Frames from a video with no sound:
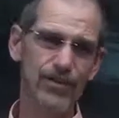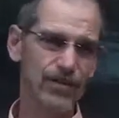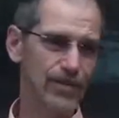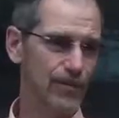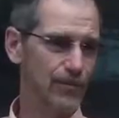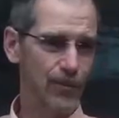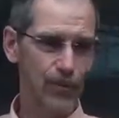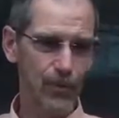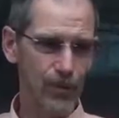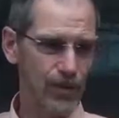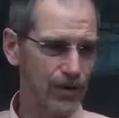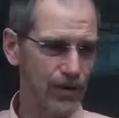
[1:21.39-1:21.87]

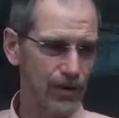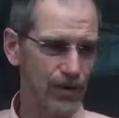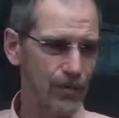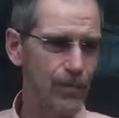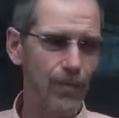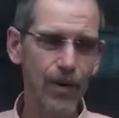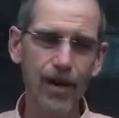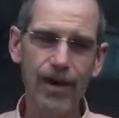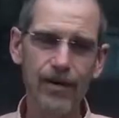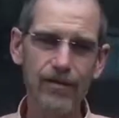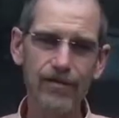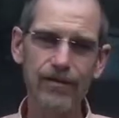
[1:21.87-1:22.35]
some weird
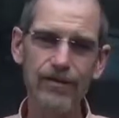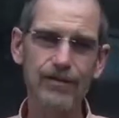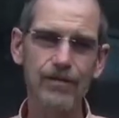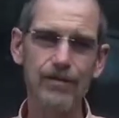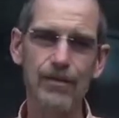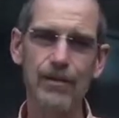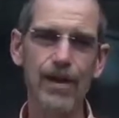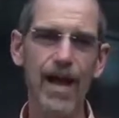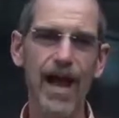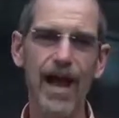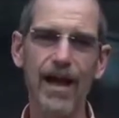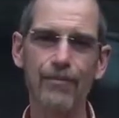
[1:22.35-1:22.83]
bugs that
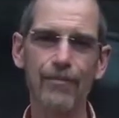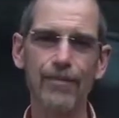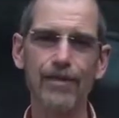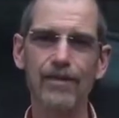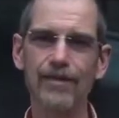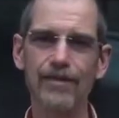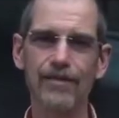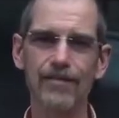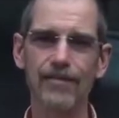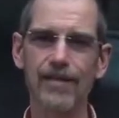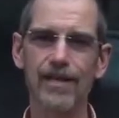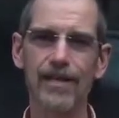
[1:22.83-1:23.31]
you happen
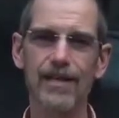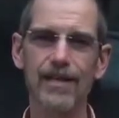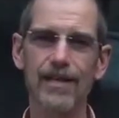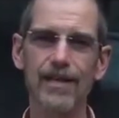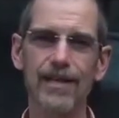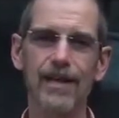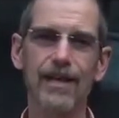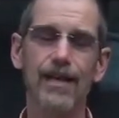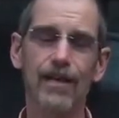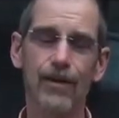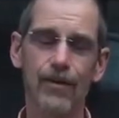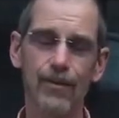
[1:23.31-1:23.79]
to see,
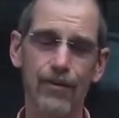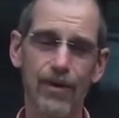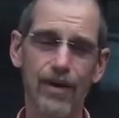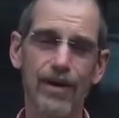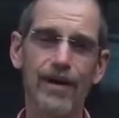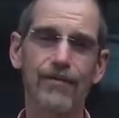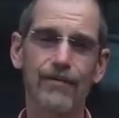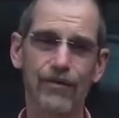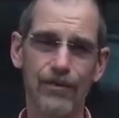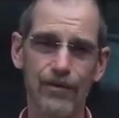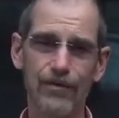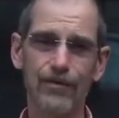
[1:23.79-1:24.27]

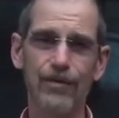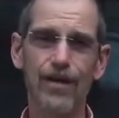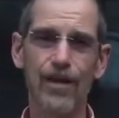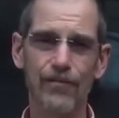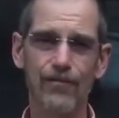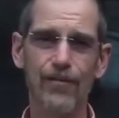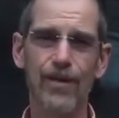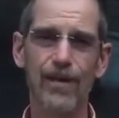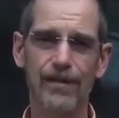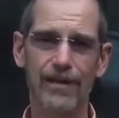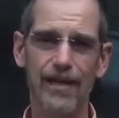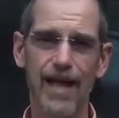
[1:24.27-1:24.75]
whatever,
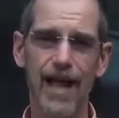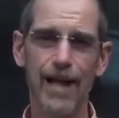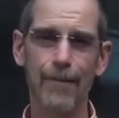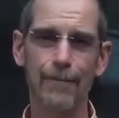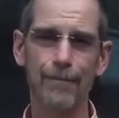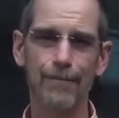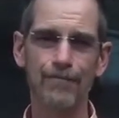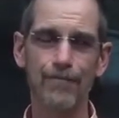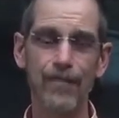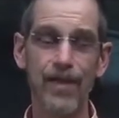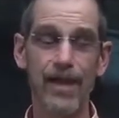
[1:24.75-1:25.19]
stuff like that.